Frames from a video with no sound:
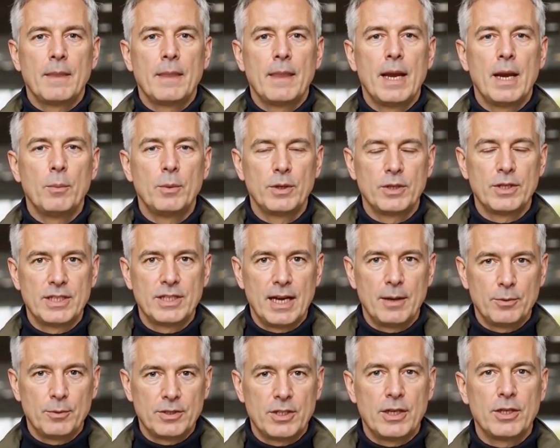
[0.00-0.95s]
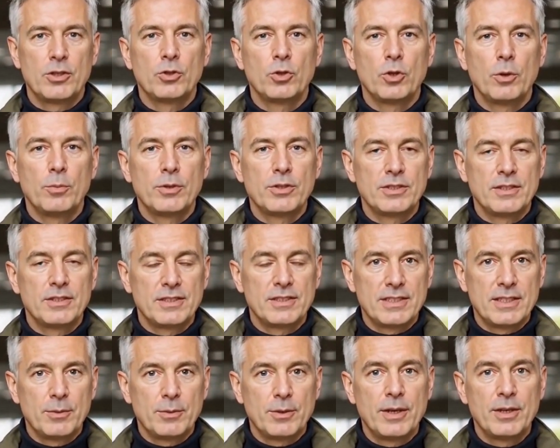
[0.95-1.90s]
How much damage has Trump's
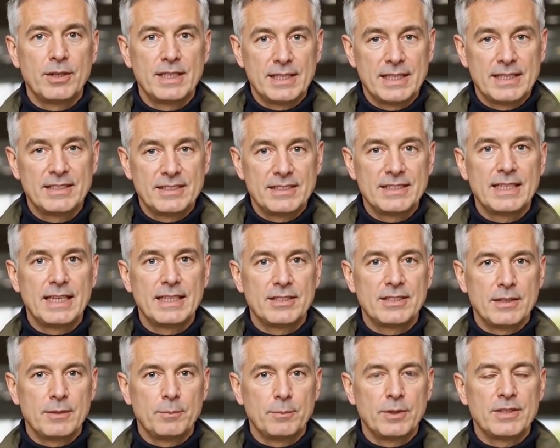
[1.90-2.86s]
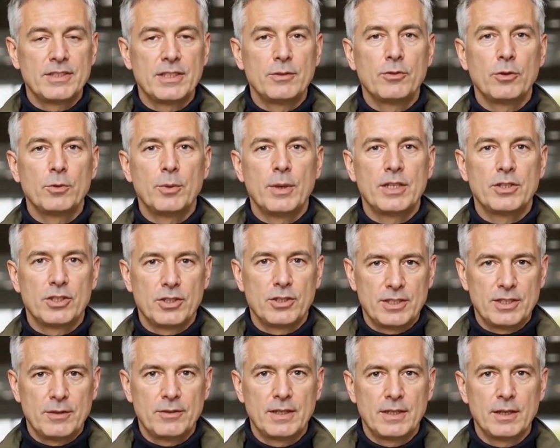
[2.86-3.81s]
seemingly incessant misinformation
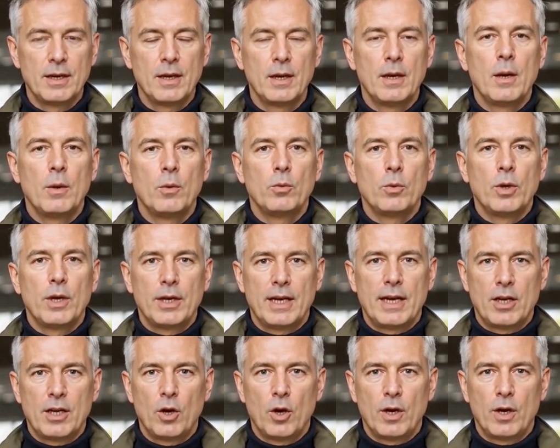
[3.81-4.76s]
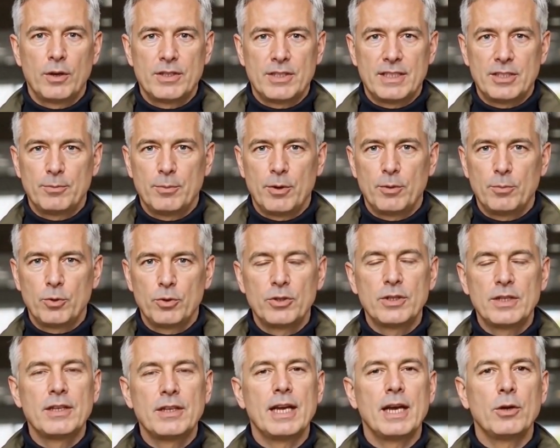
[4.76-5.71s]
giving really caused his people's
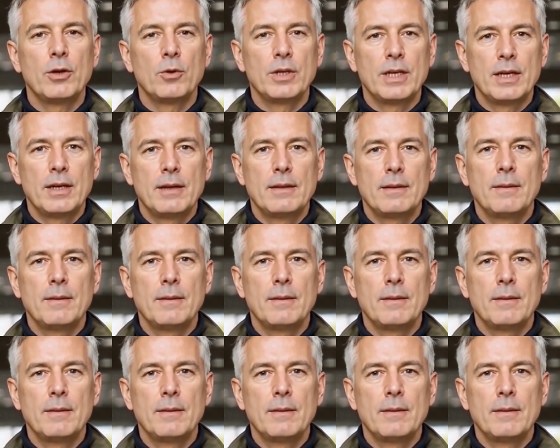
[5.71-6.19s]
integrity?